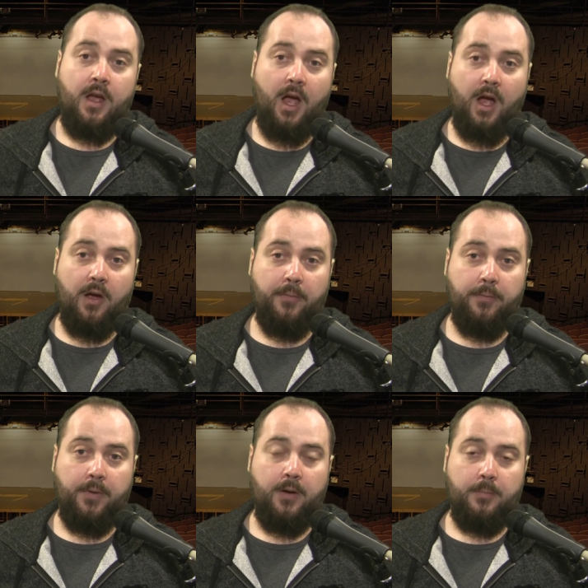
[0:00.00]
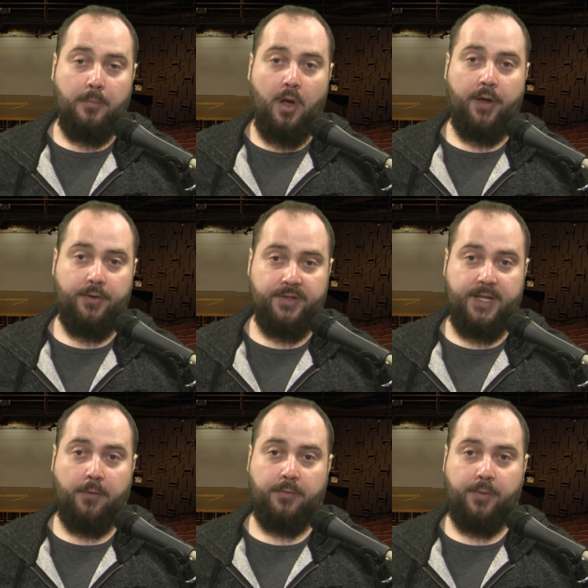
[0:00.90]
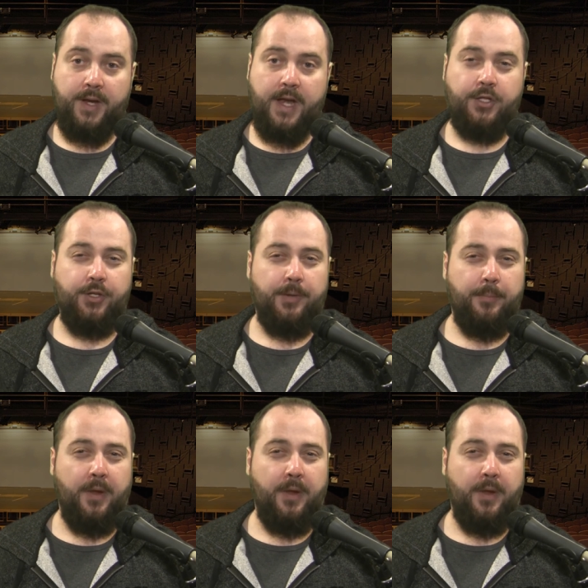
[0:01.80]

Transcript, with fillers: of modern self creation,